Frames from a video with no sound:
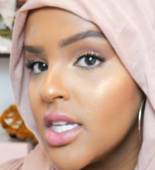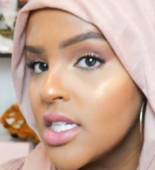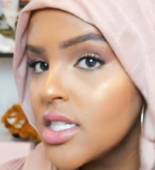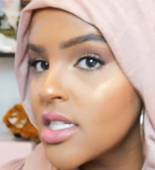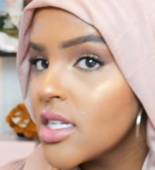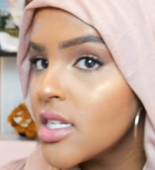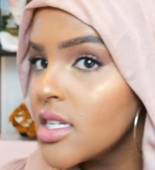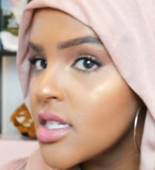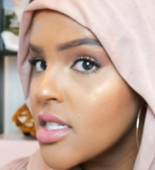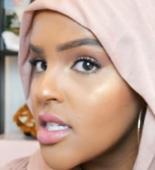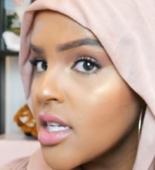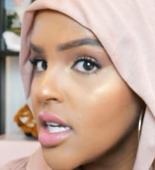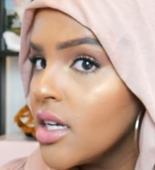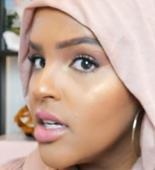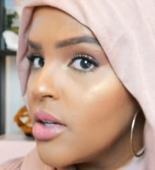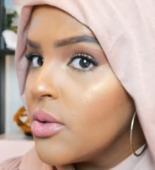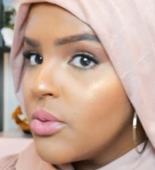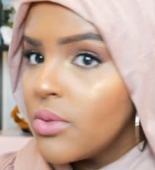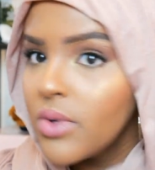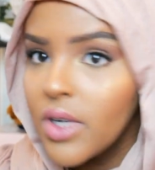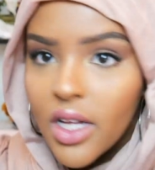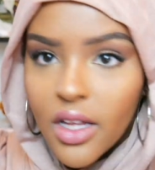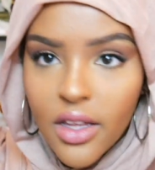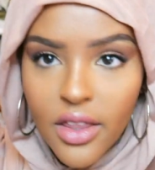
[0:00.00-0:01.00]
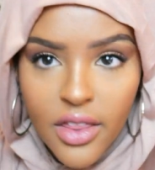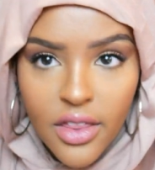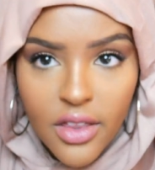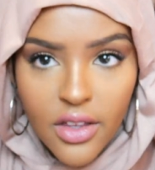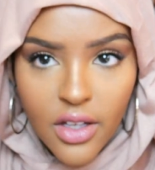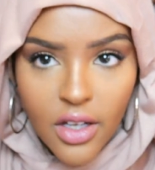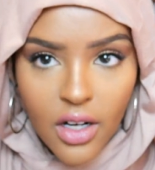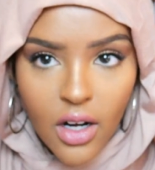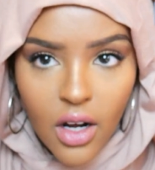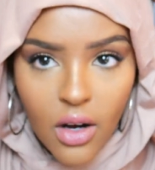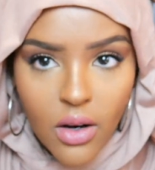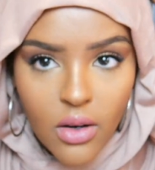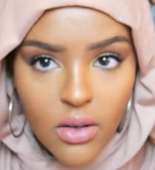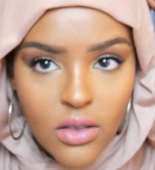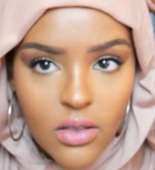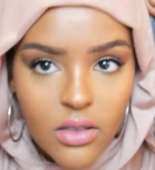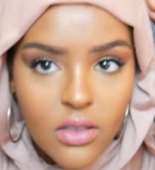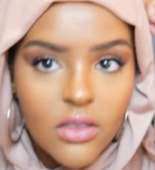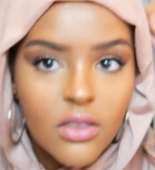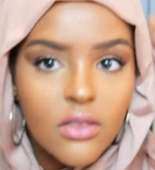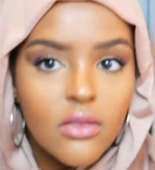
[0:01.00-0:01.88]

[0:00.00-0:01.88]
this is with, you know,